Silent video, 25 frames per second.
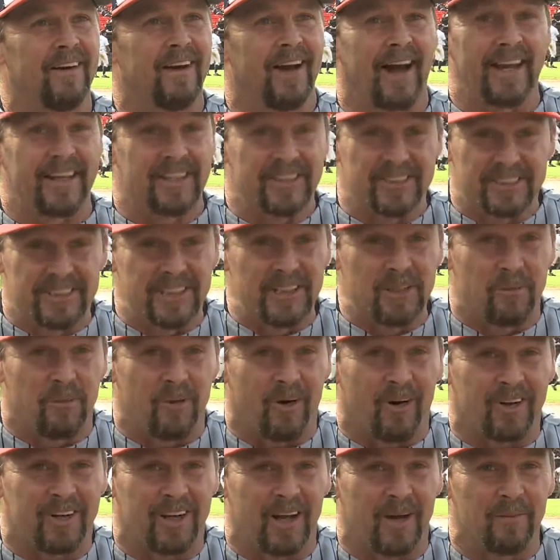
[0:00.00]
I can see the
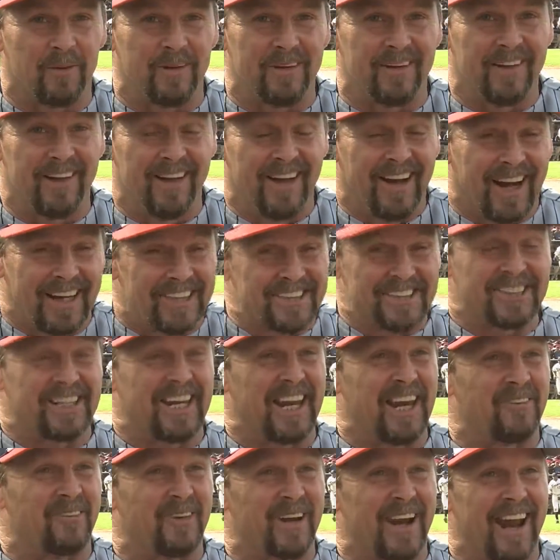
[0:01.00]
ball coming. I just
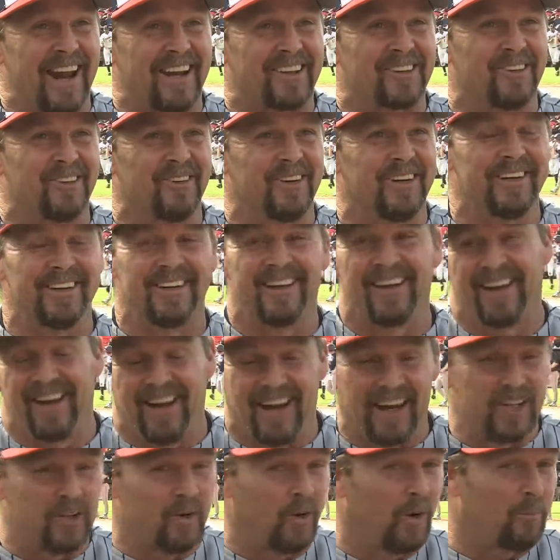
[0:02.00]
can't react to it.
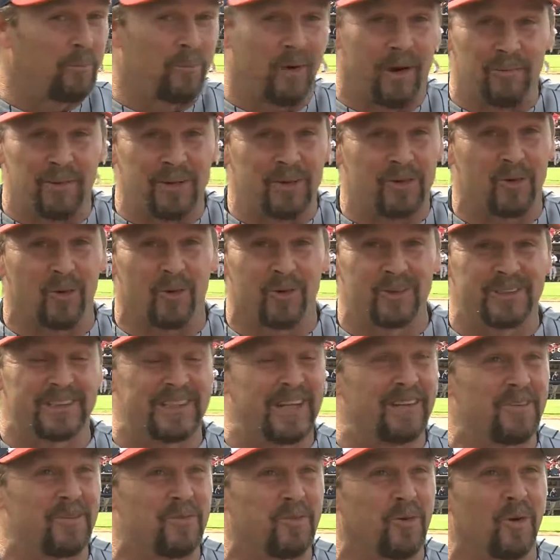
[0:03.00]
I know I'm probably throwing
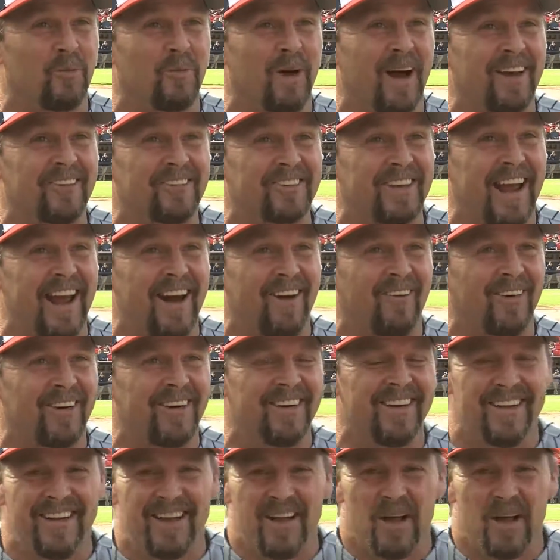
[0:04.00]
74 miles an hour.